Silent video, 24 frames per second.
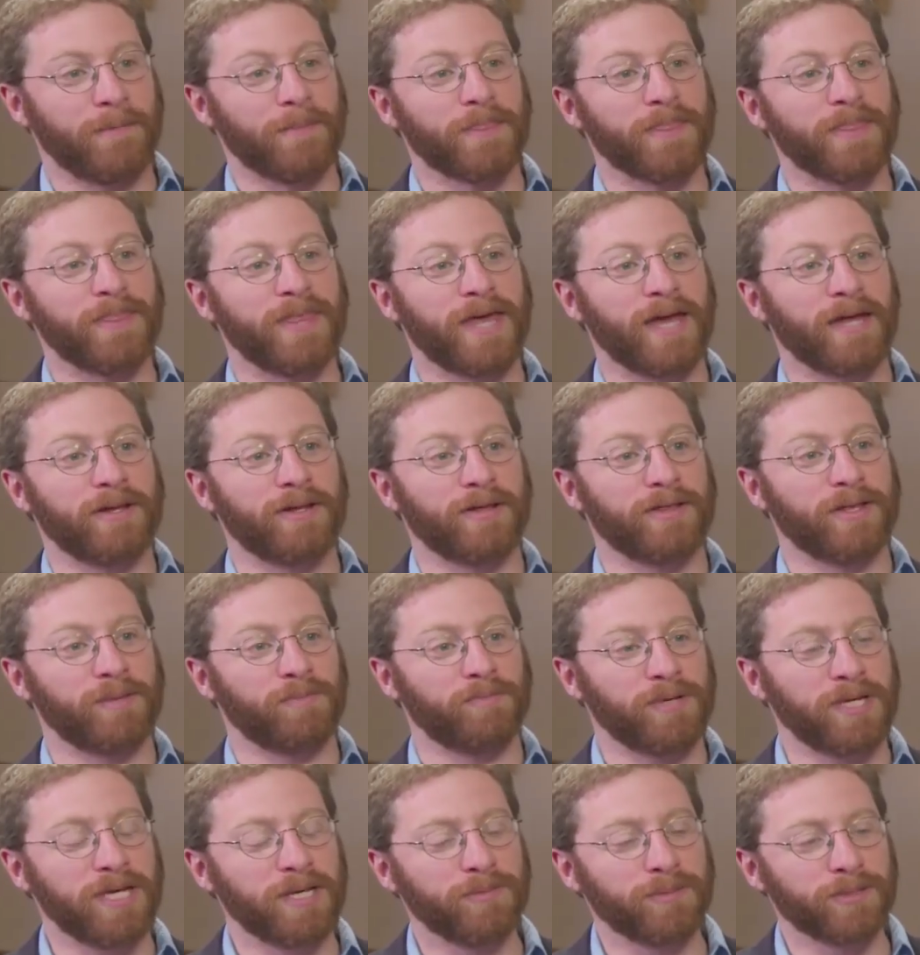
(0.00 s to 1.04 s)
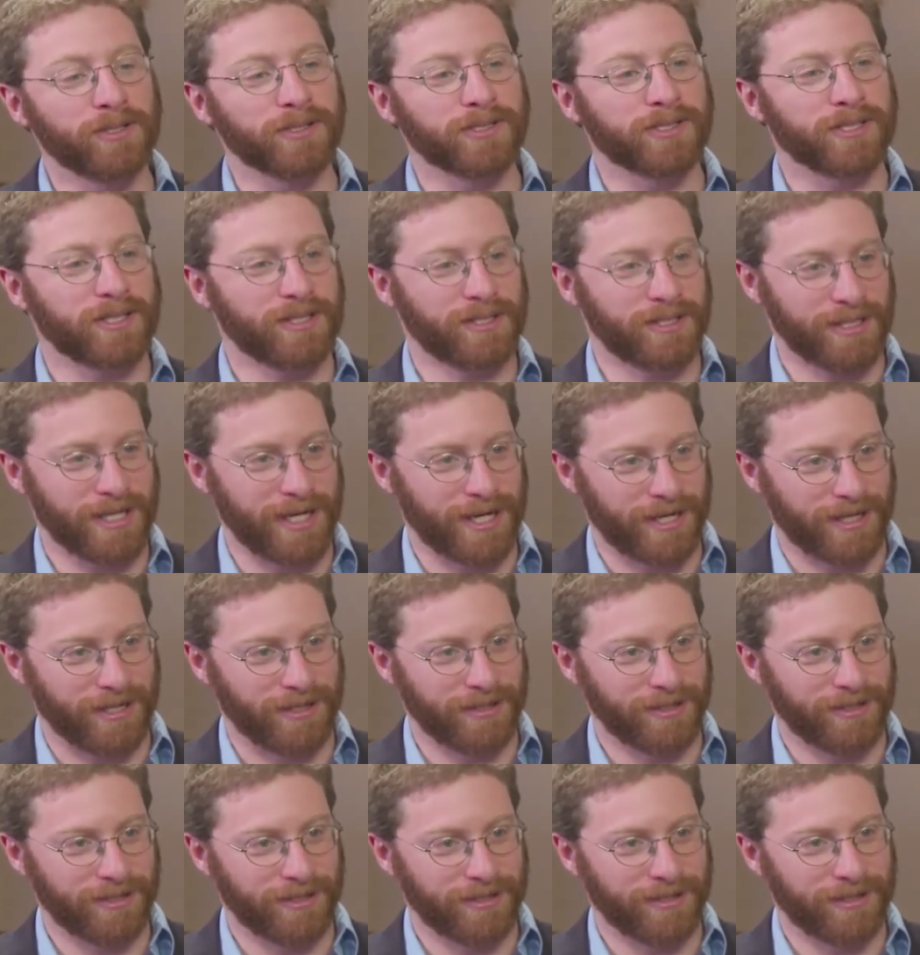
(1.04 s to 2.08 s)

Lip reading: then the people's sin